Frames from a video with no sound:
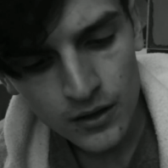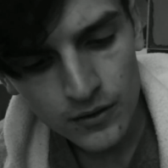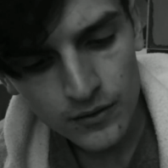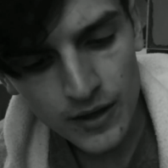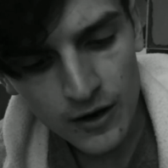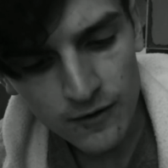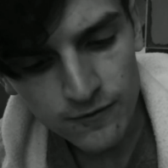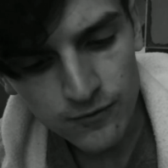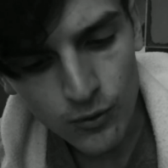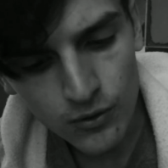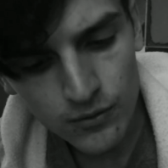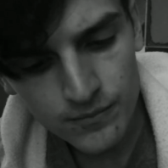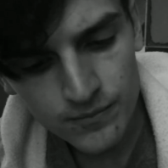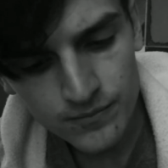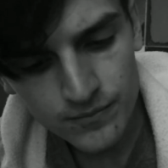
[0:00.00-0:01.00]

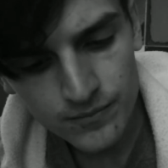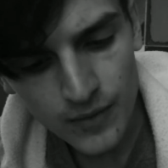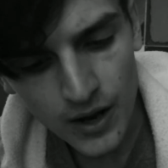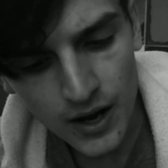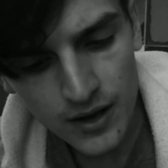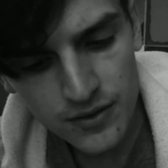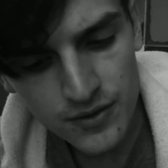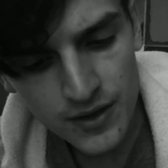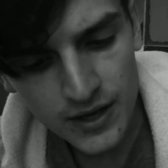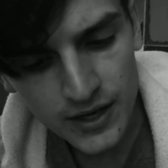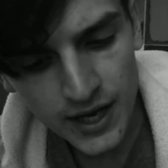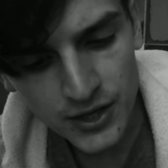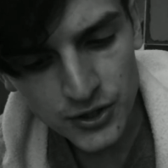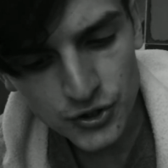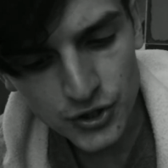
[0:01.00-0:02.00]
Therefore, I think
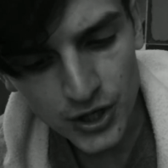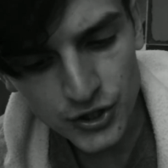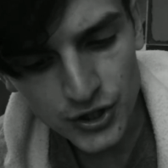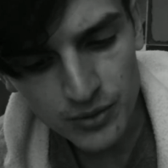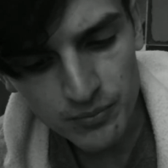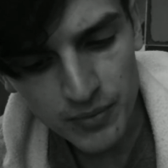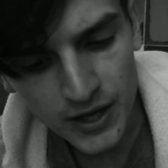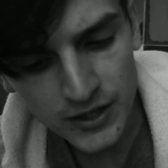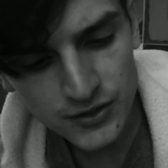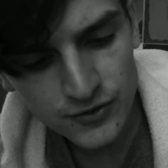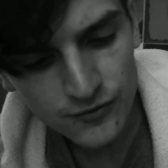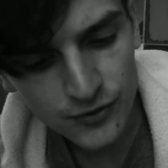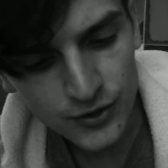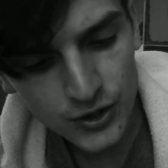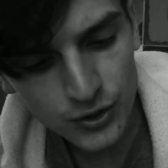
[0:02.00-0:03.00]
and judge it best
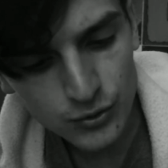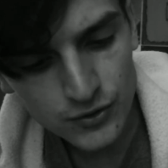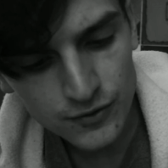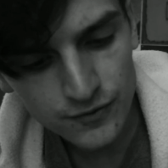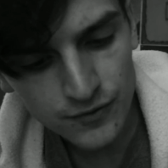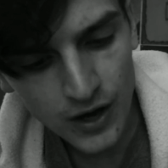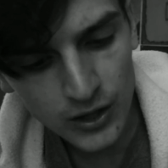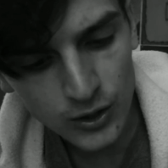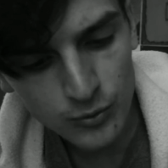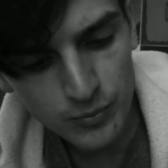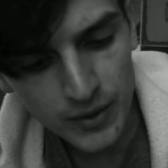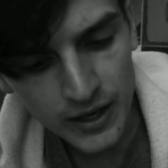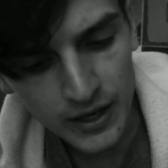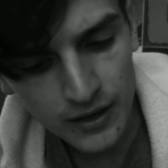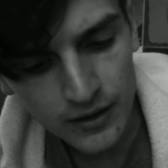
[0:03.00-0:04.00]
for you to follow
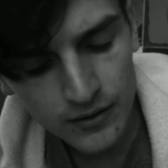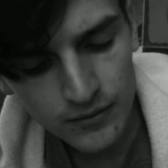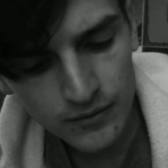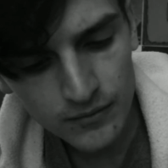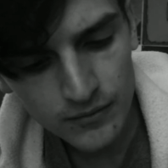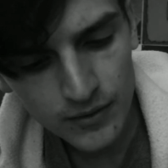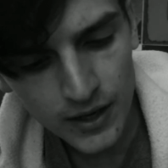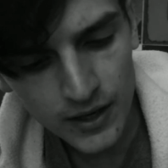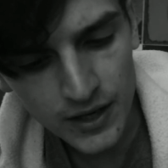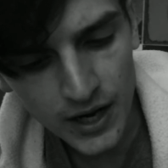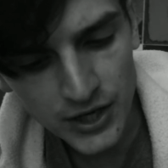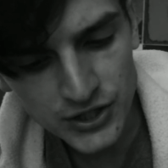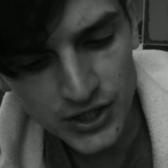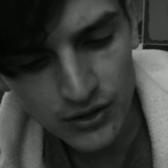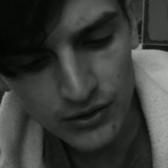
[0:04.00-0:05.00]
me, and I
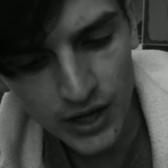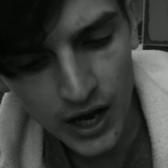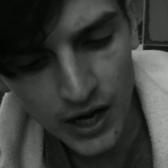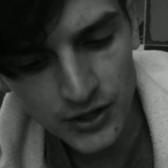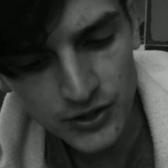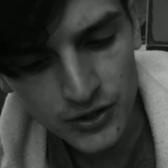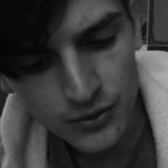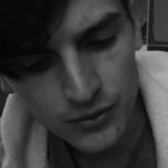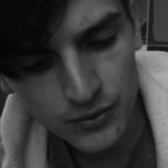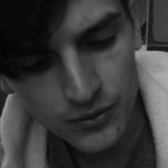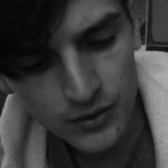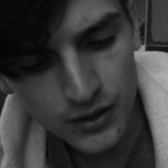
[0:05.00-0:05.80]
shall guide you,